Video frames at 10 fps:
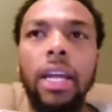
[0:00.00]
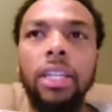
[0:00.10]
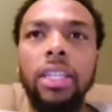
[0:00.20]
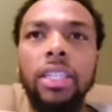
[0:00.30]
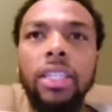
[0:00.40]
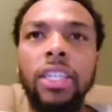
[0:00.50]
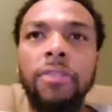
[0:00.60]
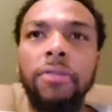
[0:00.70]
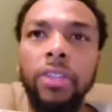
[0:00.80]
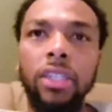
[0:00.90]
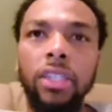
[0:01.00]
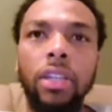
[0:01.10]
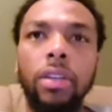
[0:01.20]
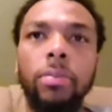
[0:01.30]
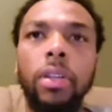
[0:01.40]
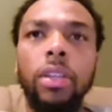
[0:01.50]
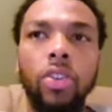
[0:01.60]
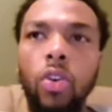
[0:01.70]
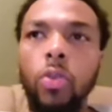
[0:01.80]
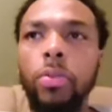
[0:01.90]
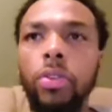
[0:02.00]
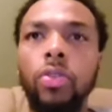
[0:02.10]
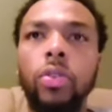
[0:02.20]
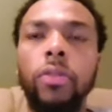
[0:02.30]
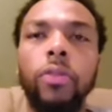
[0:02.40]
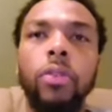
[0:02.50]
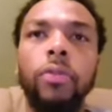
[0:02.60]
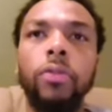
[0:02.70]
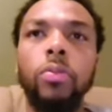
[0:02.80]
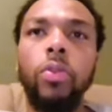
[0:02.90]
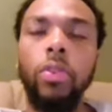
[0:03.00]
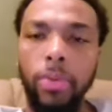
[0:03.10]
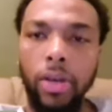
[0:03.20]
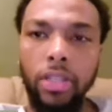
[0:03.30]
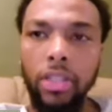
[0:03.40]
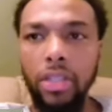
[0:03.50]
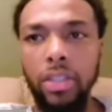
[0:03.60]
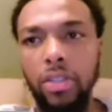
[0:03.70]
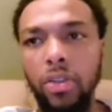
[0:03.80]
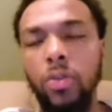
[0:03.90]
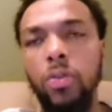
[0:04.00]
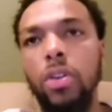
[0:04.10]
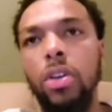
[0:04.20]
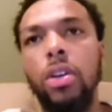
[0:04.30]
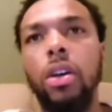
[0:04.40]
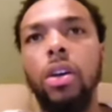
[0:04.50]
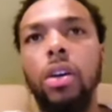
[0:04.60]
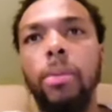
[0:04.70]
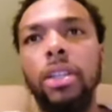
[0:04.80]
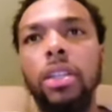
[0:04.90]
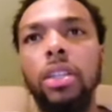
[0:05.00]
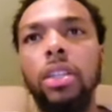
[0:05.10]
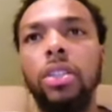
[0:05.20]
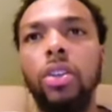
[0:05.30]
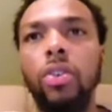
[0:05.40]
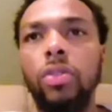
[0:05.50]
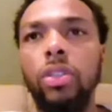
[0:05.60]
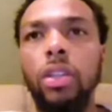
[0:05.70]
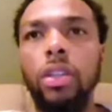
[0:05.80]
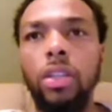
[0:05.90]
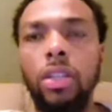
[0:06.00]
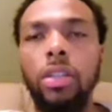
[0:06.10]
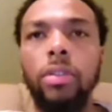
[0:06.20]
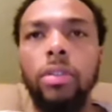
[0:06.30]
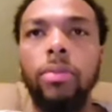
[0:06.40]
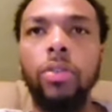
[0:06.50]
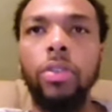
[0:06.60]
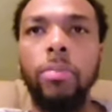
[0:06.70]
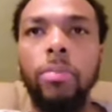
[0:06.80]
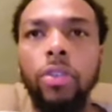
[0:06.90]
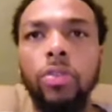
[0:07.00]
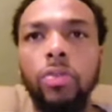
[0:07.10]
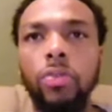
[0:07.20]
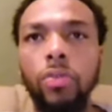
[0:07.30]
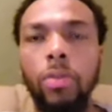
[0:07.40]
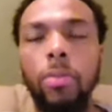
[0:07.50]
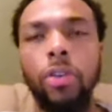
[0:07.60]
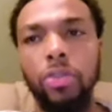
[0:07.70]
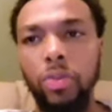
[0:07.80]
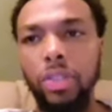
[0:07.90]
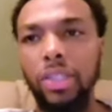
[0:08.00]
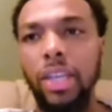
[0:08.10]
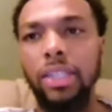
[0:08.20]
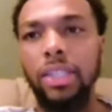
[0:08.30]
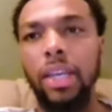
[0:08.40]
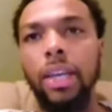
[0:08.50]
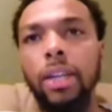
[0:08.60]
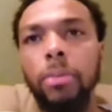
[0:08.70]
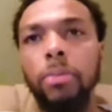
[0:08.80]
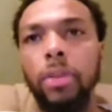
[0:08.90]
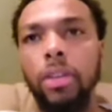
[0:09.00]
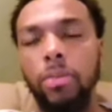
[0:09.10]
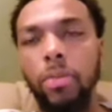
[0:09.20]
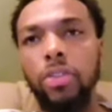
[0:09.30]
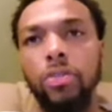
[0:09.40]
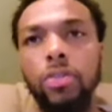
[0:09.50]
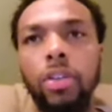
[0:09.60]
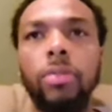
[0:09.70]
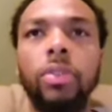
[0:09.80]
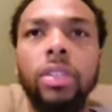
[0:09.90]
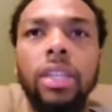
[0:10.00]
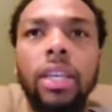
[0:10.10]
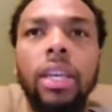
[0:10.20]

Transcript: that I need to get finished up, and that's going to open the door for a few more projects. So um, I need to get those done um, on the commercial commercial real estate side. I'm a big commercial uh, real